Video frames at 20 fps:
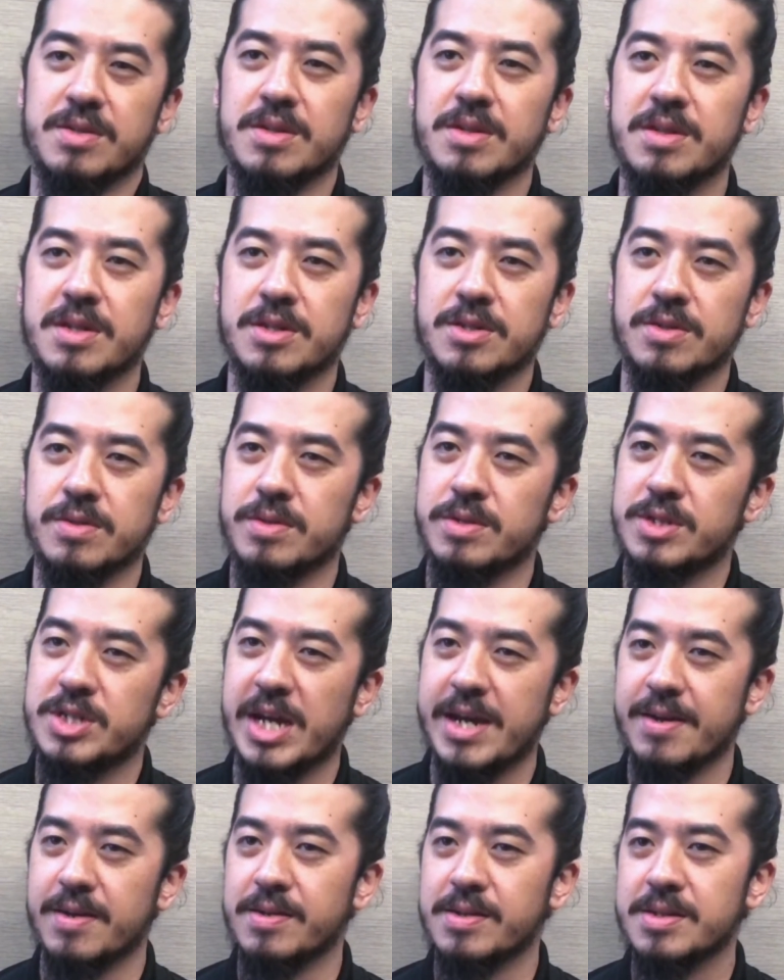digital
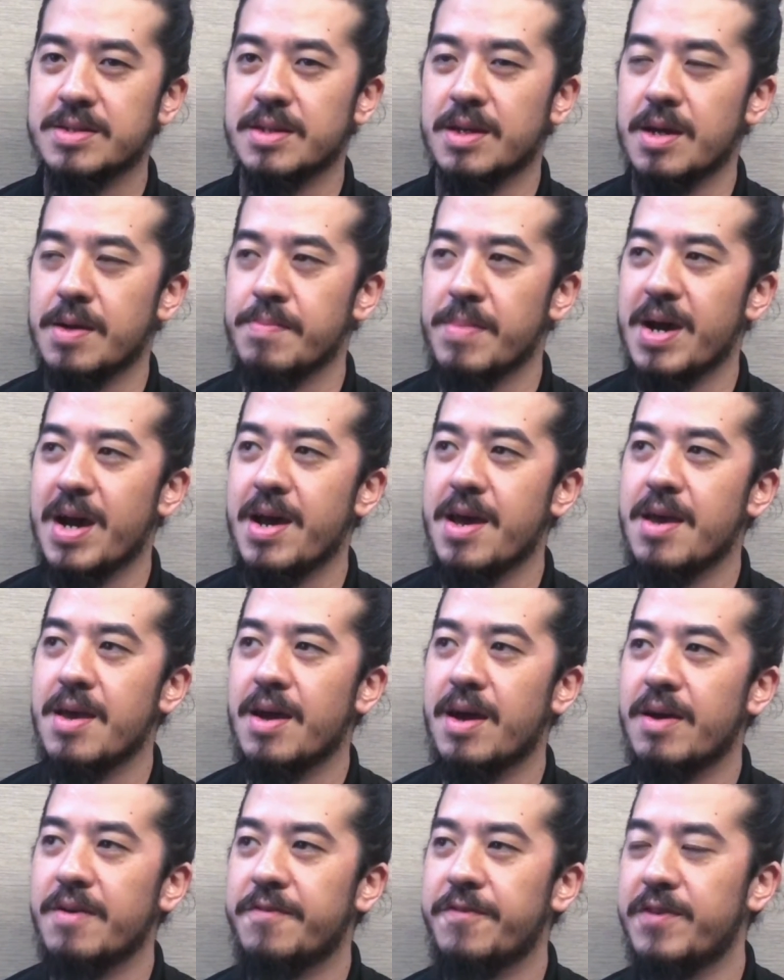channels.
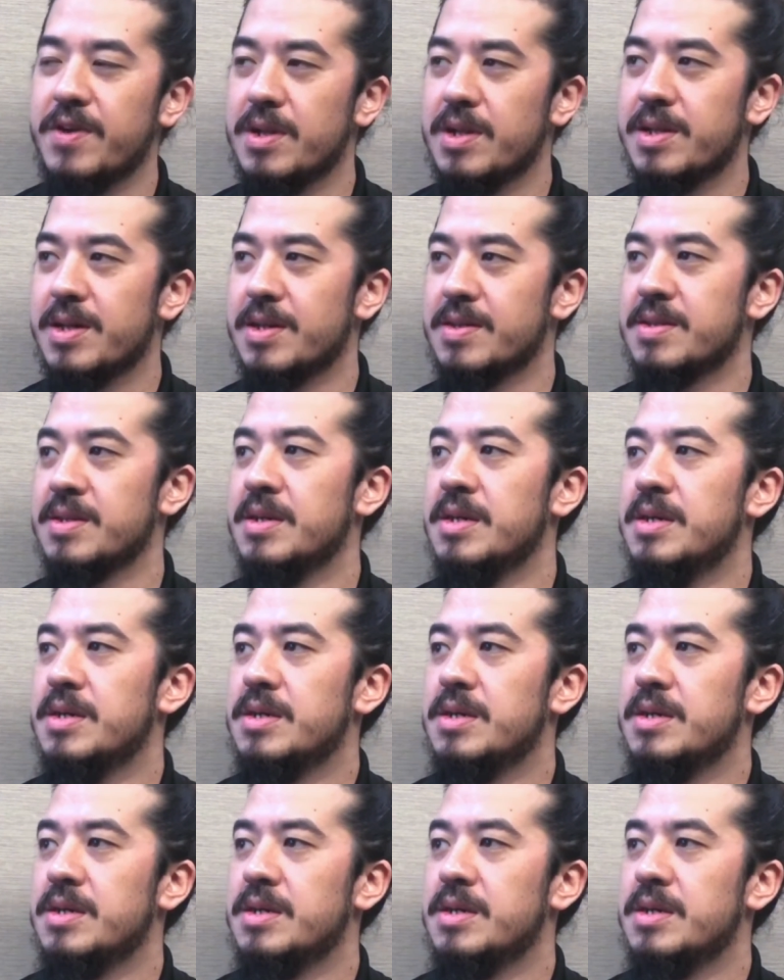I feel that